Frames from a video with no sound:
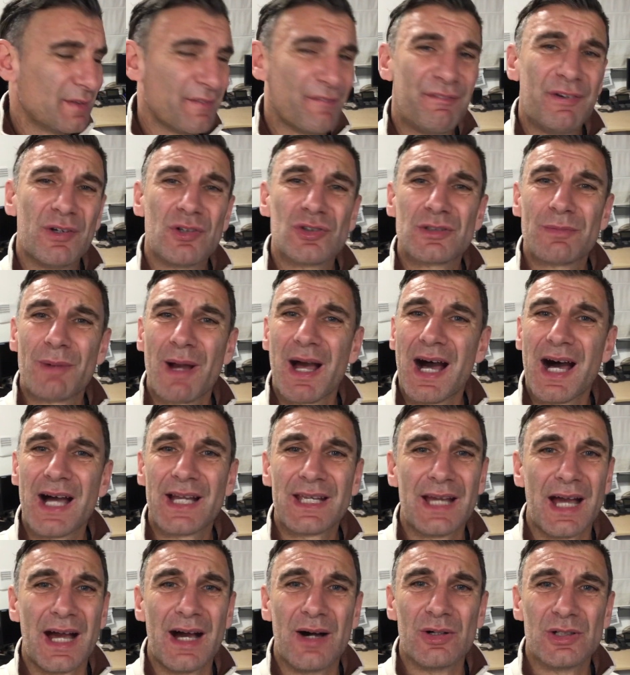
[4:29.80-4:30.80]
Feels about
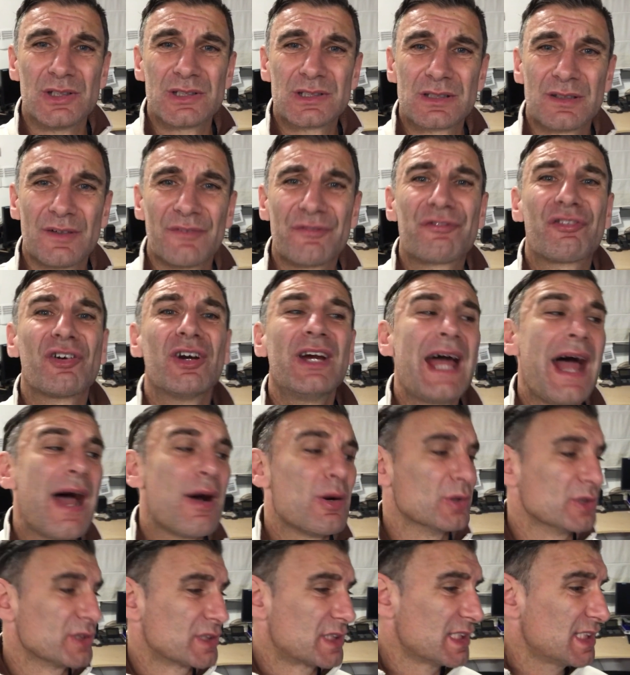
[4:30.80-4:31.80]
8 hours. 3
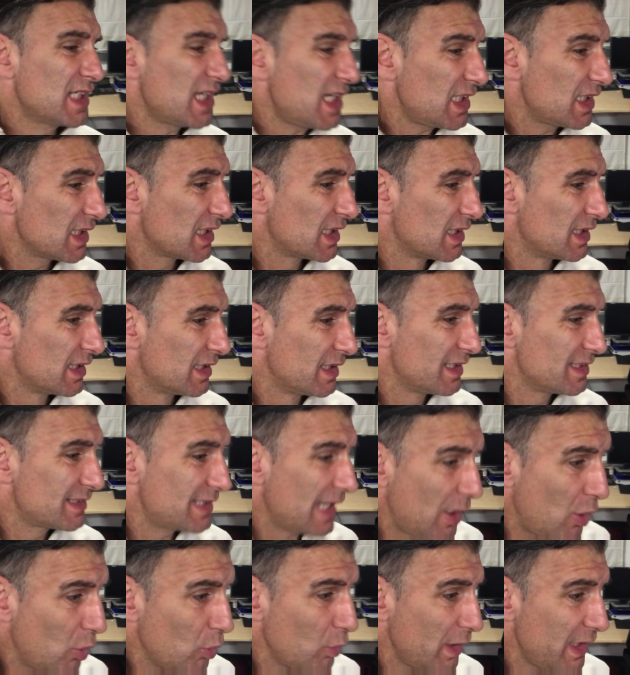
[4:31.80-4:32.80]
hours, is it? Is
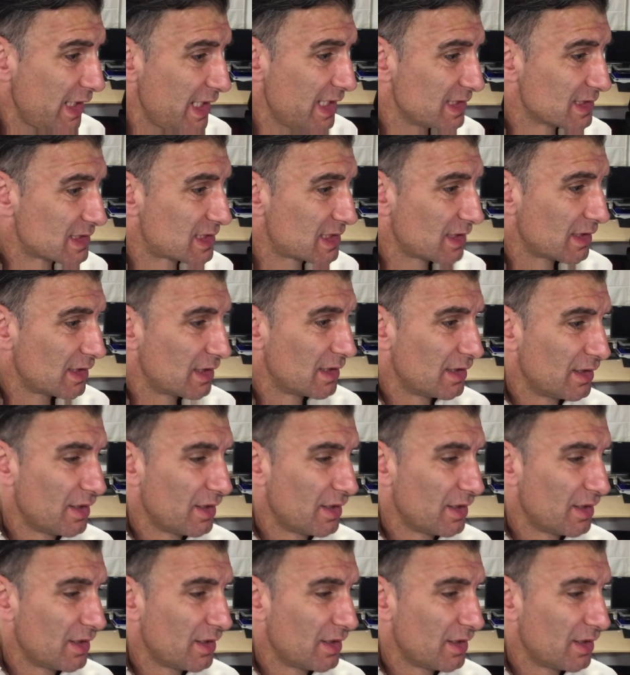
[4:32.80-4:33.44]
that all it is?